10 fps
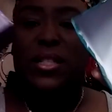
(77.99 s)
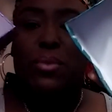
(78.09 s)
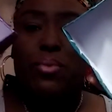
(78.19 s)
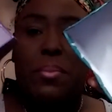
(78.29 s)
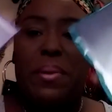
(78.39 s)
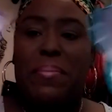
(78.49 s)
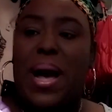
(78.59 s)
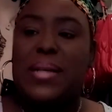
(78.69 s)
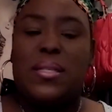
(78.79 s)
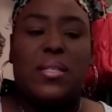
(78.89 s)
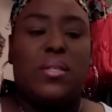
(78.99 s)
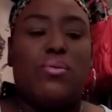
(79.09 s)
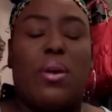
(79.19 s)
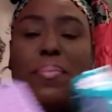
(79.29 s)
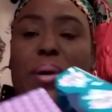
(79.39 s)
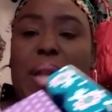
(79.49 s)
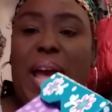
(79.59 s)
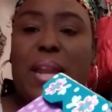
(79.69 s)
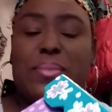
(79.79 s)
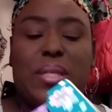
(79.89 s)
little roomy boxes you can put
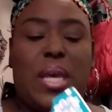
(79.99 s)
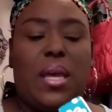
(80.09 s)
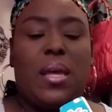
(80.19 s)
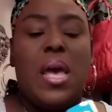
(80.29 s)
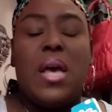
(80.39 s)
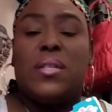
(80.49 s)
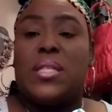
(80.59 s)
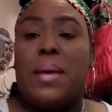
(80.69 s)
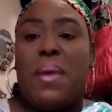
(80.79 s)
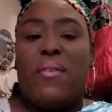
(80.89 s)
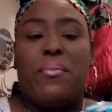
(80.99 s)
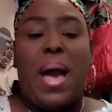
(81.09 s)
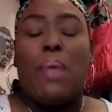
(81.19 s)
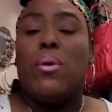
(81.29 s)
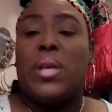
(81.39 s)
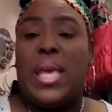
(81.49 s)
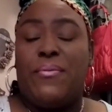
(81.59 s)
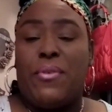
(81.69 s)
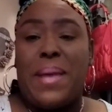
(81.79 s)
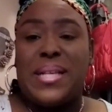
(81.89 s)
items in. Some of them I will
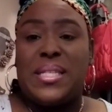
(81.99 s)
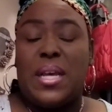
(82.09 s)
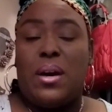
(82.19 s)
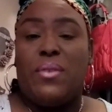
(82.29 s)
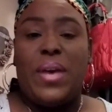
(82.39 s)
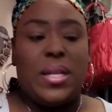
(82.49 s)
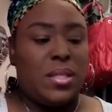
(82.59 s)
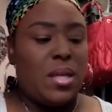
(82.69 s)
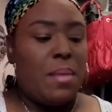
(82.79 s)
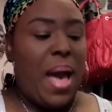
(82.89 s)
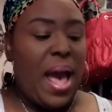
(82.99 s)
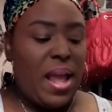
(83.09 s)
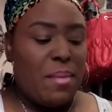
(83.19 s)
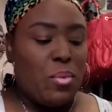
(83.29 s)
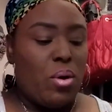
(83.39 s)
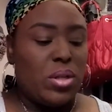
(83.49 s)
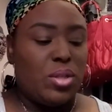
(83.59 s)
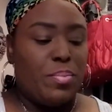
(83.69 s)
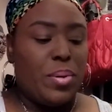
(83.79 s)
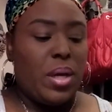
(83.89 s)
keep for myself, and some I am going
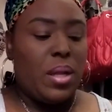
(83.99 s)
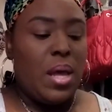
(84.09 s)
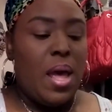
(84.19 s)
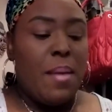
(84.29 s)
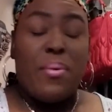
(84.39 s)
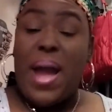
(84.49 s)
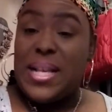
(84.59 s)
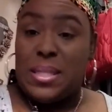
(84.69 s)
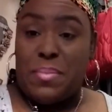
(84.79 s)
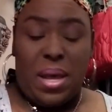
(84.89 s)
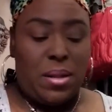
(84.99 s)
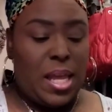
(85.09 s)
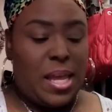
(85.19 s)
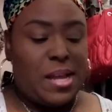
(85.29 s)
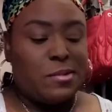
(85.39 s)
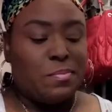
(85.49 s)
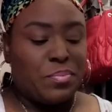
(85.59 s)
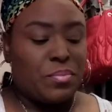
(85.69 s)
to put prize mail in.